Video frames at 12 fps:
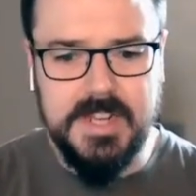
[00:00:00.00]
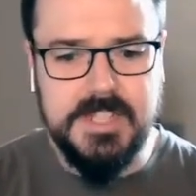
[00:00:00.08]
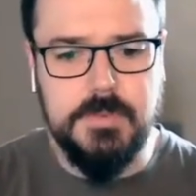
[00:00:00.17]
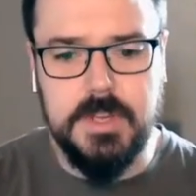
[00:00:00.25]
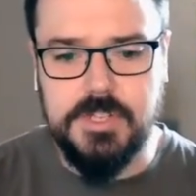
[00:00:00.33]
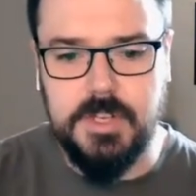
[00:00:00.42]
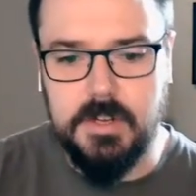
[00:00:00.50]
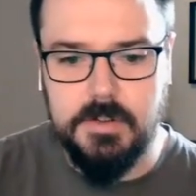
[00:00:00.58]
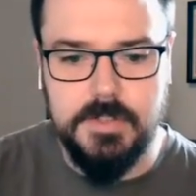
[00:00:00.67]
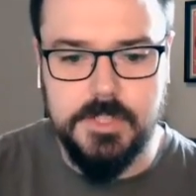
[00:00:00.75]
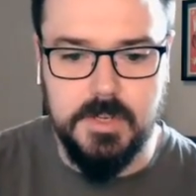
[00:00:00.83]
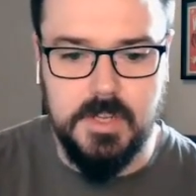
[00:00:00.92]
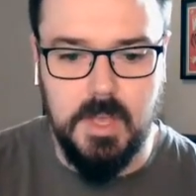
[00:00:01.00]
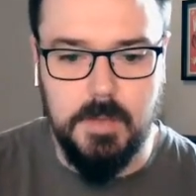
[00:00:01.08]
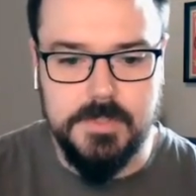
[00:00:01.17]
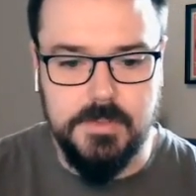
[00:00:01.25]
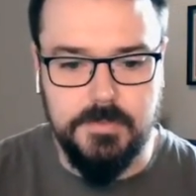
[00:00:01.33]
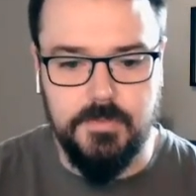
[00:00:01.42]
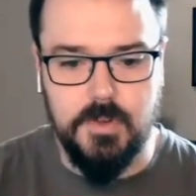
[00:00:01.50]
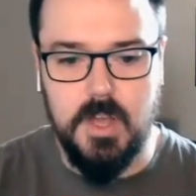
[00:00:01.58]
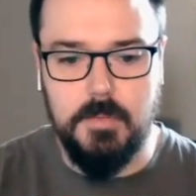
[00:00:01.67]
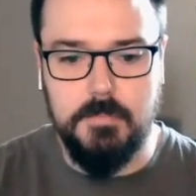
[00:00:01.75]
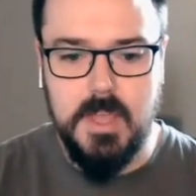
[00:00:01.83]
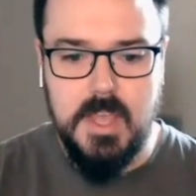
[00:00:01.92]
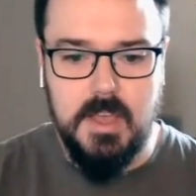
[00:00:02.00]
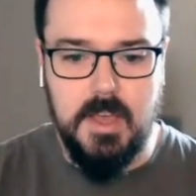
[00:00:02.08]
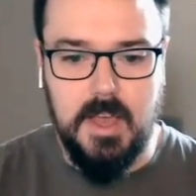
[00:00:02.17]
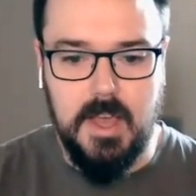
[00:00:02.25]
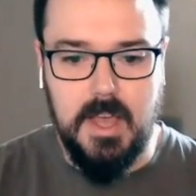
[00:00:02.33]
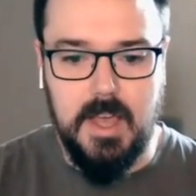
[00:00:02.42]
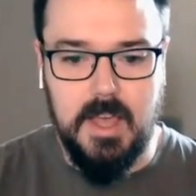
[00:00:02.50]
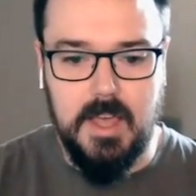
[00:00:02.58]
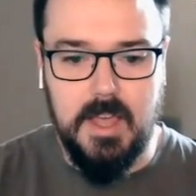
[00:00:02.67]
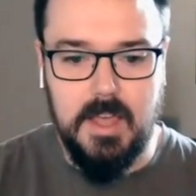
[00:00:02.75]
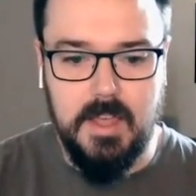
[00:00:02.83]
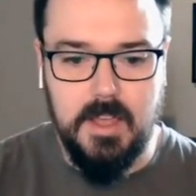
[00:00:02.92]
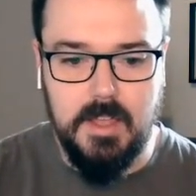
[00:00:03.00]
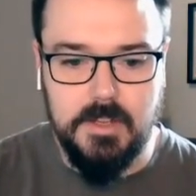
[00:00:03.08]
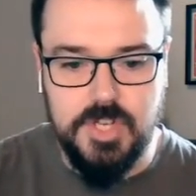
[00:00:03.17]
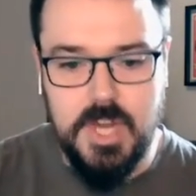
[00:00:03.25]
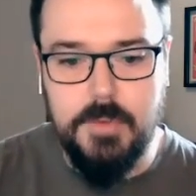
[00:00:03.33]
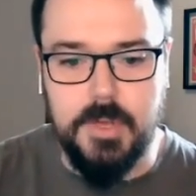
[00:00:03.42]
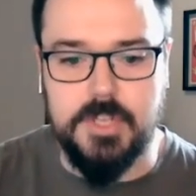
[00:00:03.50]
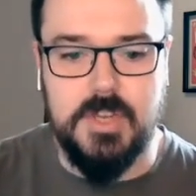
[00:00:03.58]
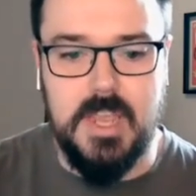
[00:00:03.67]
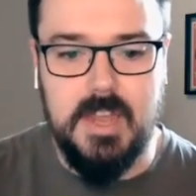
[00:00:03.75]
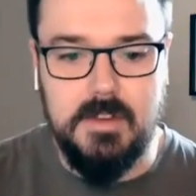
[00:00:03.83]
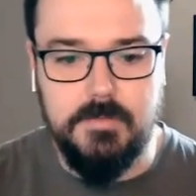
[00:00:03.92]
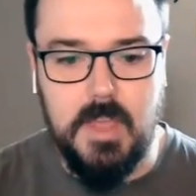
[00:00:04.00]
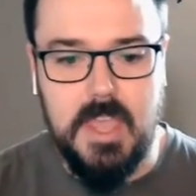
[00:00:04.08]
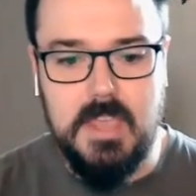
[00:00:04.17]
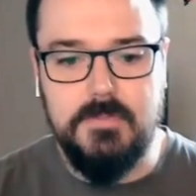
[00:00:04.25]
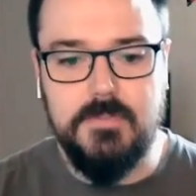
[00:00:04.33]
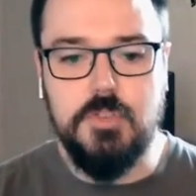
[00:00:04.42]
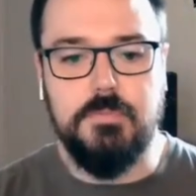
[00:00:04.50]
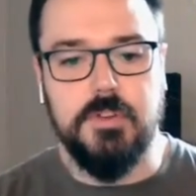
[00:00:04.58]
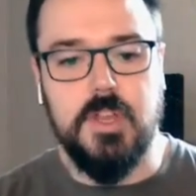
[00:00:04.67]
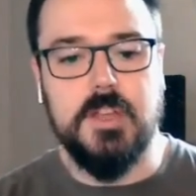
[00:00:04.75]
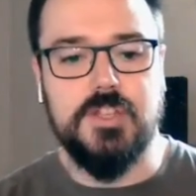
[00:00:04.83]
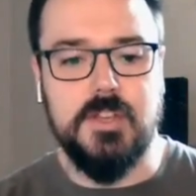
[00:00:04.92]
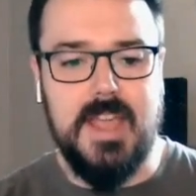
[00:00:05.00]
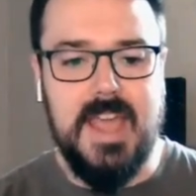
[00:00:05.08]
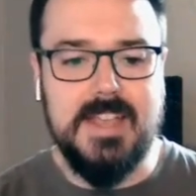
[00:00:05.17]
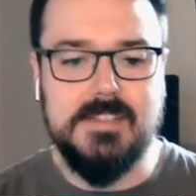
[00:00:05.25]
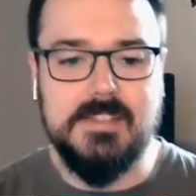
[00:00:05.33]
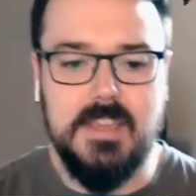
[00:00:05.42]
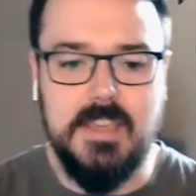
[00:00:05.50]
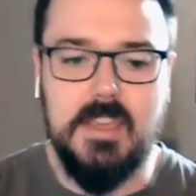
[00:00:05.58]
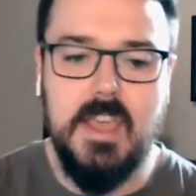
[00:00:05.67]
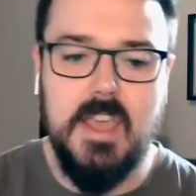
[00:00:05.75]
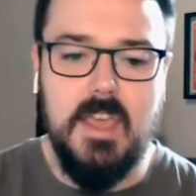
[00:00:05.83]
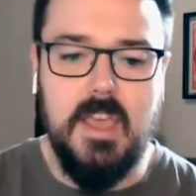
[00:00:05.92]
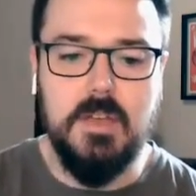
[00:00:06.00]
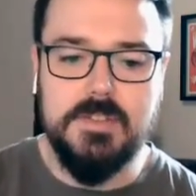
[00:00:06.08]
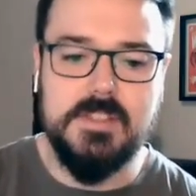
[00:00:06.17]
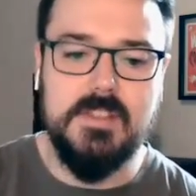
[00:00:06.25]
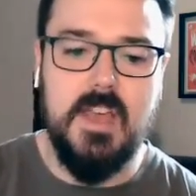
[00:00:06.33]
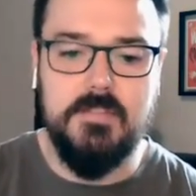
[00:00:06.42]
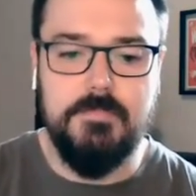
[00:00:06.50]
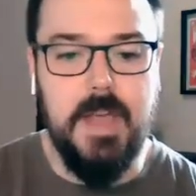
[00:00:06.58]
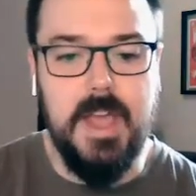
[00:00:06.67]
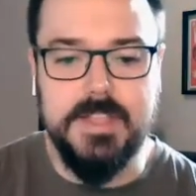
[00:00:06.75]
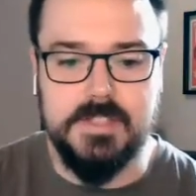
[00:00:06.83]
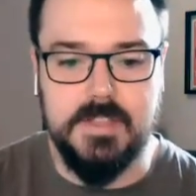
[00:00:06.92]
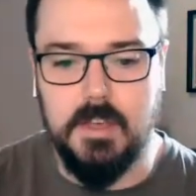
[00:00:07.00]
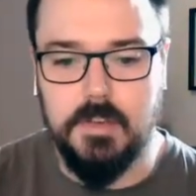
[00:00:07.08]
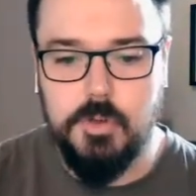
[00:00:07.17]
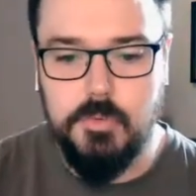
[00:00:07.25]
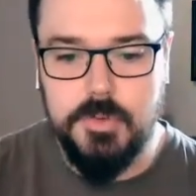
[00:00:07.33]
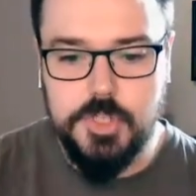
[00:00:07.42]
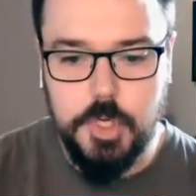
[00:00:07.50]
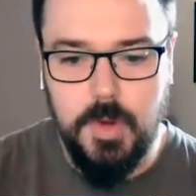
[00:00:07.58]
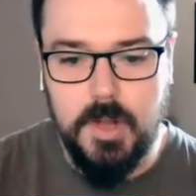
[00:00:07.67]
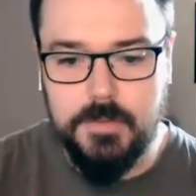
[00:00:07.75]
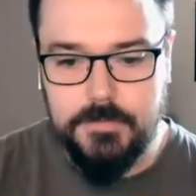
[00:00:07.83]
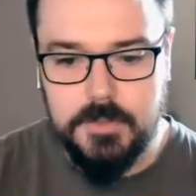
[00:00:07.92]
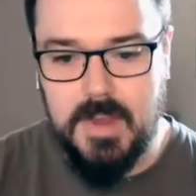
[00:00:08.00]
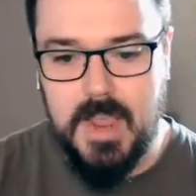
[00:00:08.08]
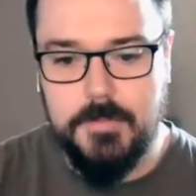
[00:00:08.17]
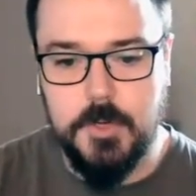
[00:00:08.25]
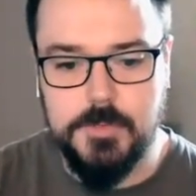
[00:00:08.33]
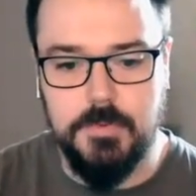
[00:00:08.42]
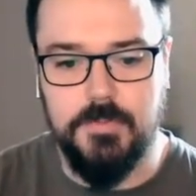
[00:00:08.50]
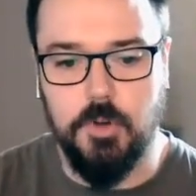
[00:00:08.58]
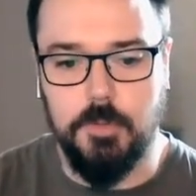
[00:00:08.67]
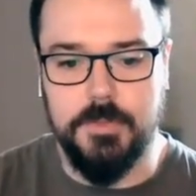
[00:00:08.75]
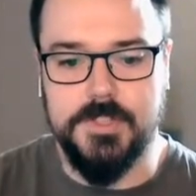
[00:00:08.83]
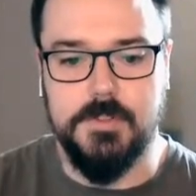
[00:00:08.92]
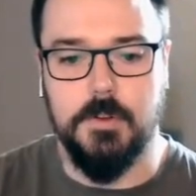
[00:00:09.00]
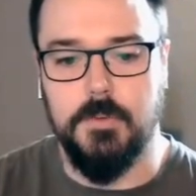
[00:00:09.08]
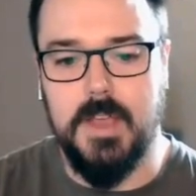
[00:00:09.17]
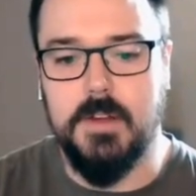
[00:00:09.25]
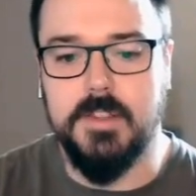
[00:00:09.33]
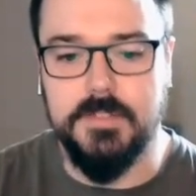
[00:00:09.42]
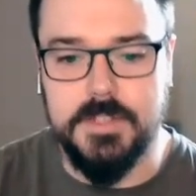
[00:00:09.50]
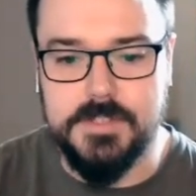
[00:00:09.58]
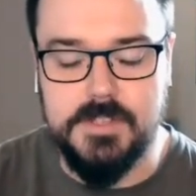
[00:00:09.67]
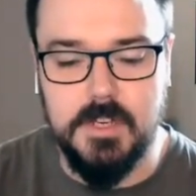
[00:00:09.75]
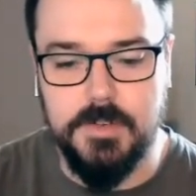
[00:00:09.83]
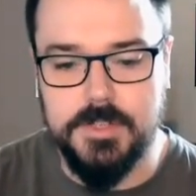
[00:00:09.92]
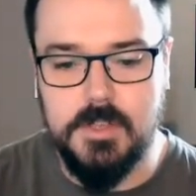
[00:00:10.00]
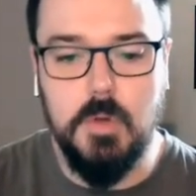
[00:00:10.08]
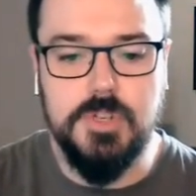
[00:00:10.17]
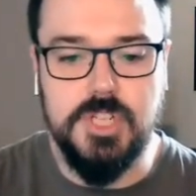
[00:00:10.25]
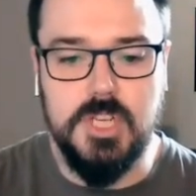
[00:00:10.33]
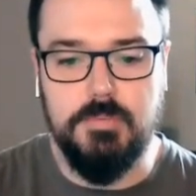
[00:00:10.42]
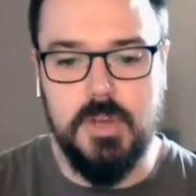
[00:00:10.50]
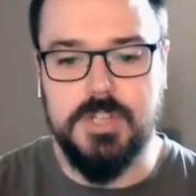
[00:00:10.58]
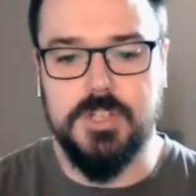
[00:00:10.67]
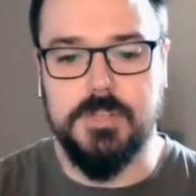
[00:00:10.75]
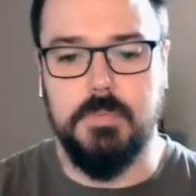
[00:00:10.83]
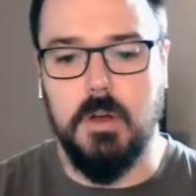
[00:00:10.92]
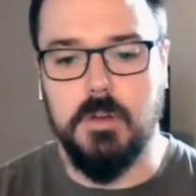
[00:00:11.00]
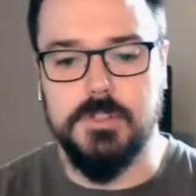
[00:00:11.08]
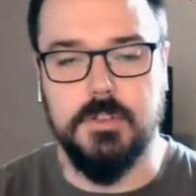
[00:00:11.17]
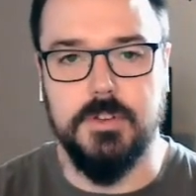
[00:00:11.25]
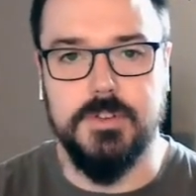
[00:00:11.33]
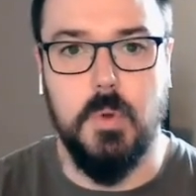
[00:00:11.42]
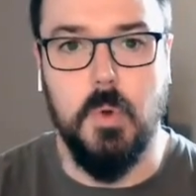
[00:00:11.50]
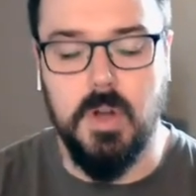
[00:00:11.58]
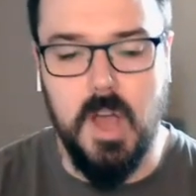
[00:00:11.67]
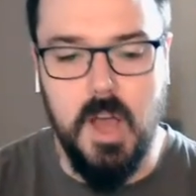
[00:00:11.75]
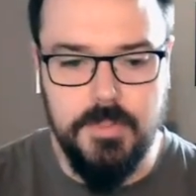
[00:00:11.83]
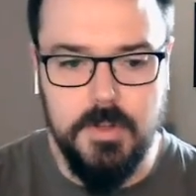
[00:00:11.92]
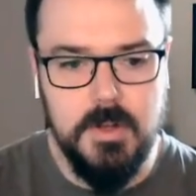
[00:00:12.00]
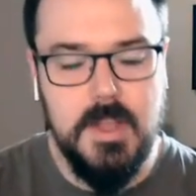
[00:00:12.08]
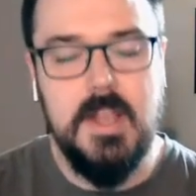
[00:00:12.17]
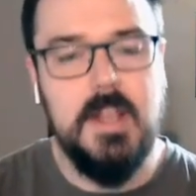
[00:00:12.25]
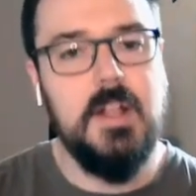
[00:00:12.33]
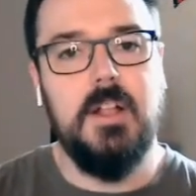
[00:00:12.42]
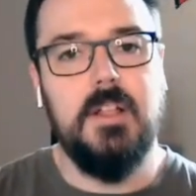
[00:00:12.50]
Next question here. This one comes from Jay Rich at A-View Production, asking, outside of Pascal, who would you credit for the Raptors' performance turnaround in this series? OG, Precious, Barnes, Nurse, or other?